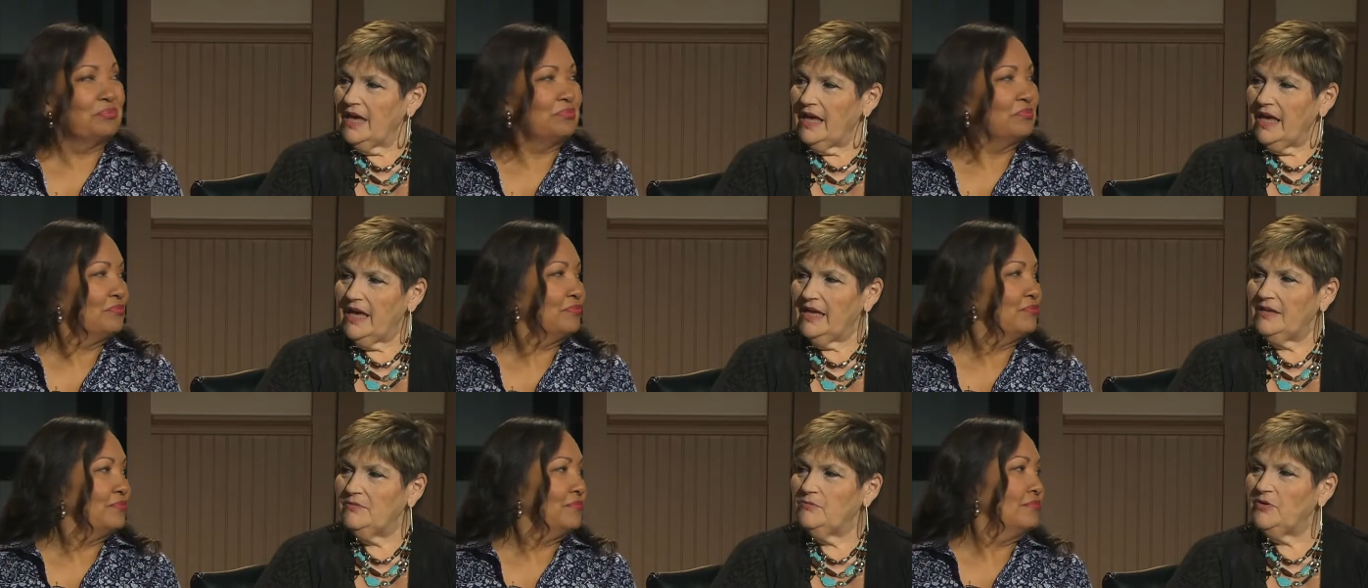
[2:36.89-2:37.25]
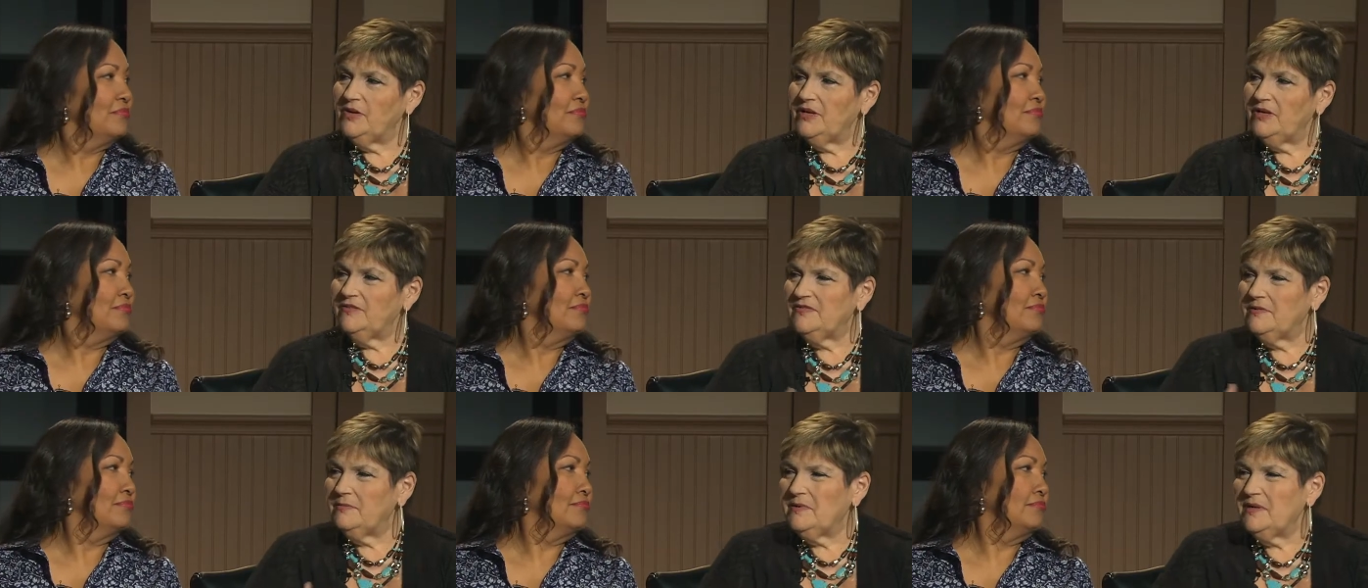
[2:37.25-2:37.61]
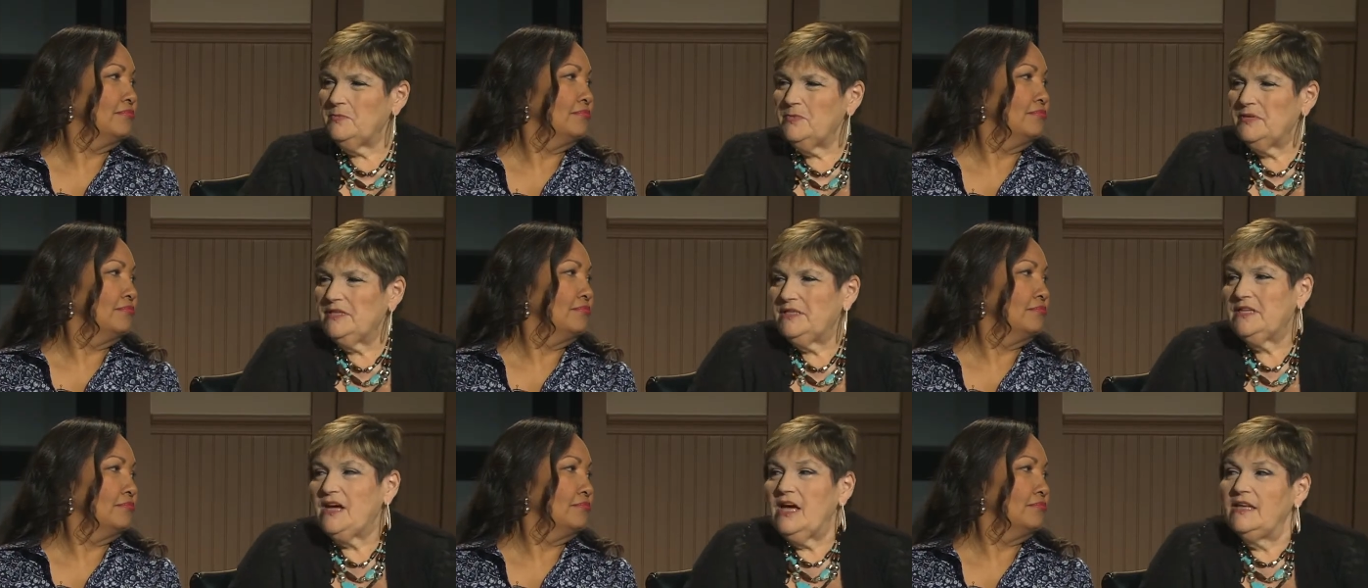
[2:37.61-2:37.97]
Speaker 1: And what if somebody
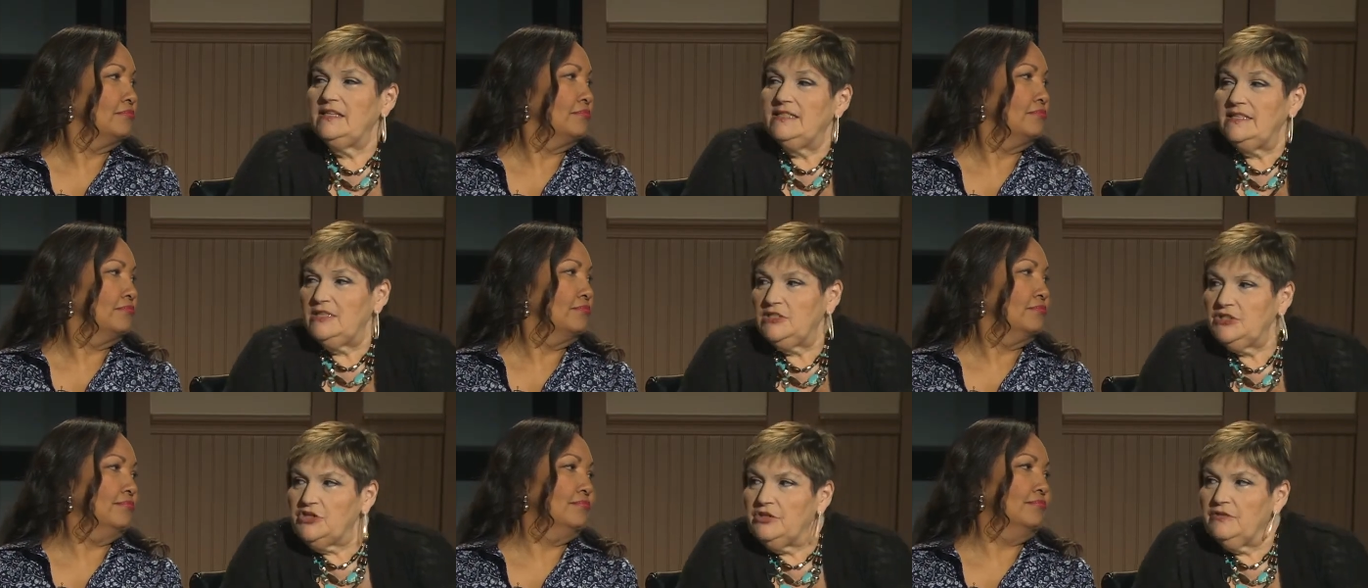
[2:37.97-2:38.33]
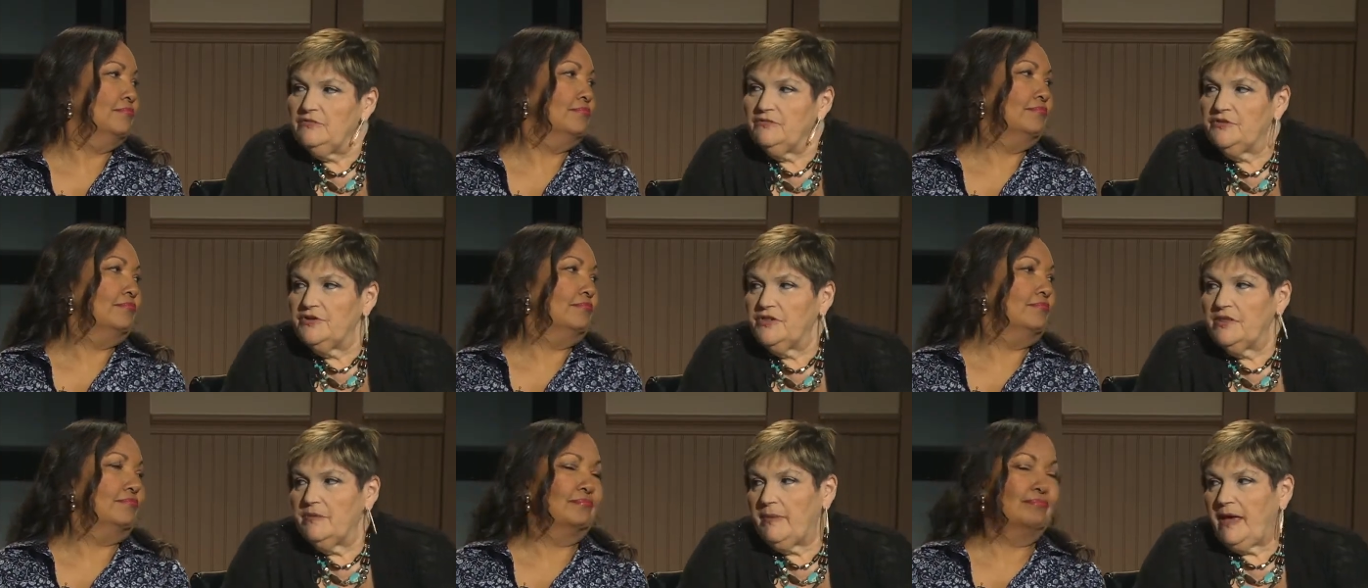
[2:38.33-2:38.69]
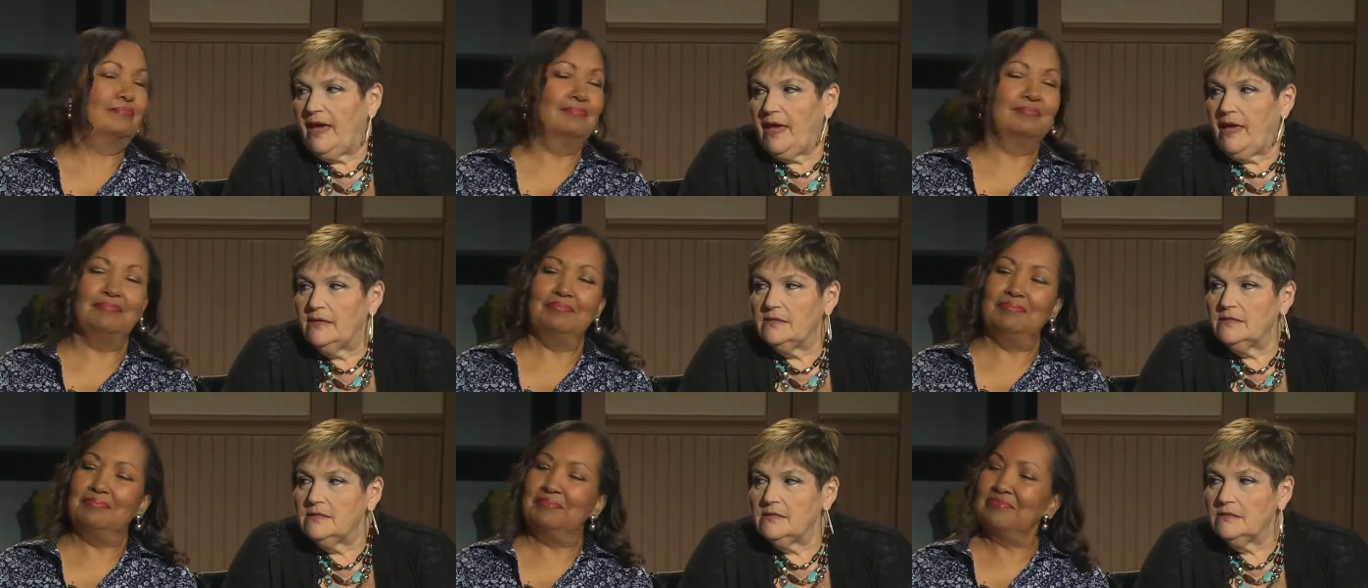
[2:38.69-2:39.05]
wants to audition for the
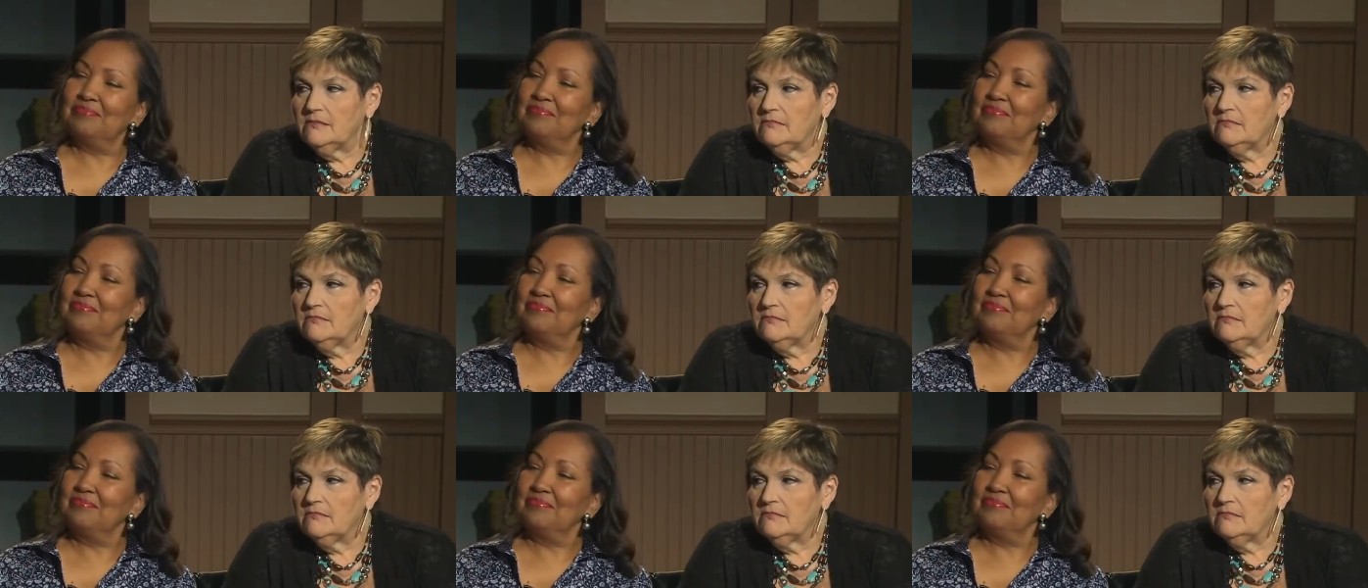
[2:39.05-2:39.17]
band?